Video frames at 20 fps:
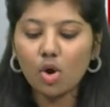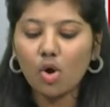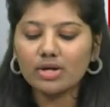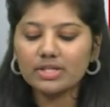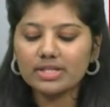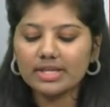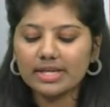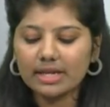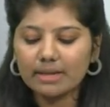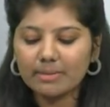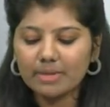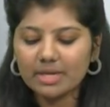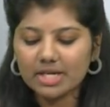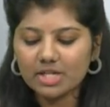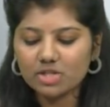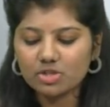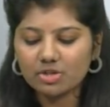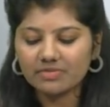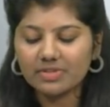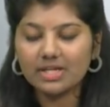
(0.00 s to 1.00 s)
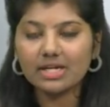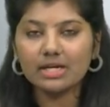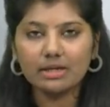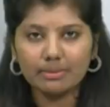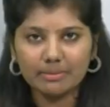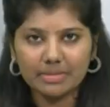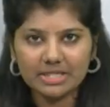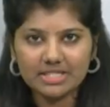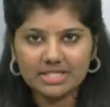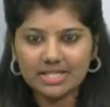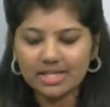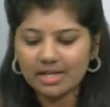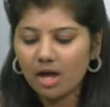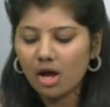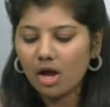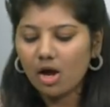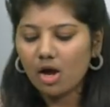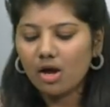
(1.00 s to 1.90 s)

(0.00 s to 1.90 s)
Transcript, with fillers: on the recommendation of the committee.